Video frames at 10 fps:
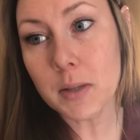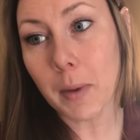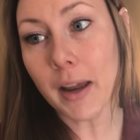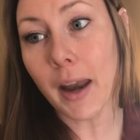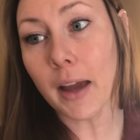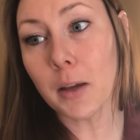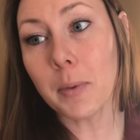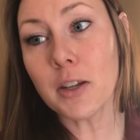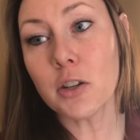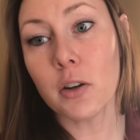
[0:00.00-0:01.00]
by an
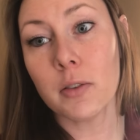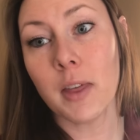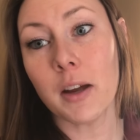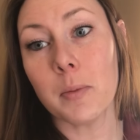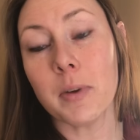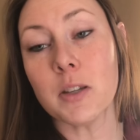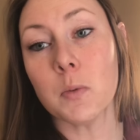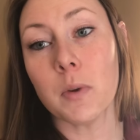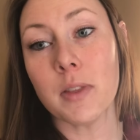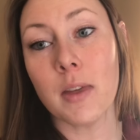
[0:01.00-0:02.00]
occupational therapist
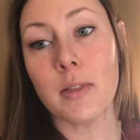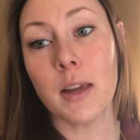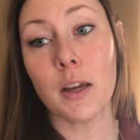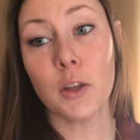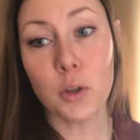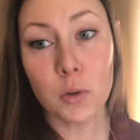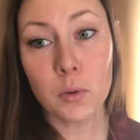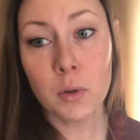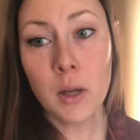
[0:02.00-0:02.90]
within the acute,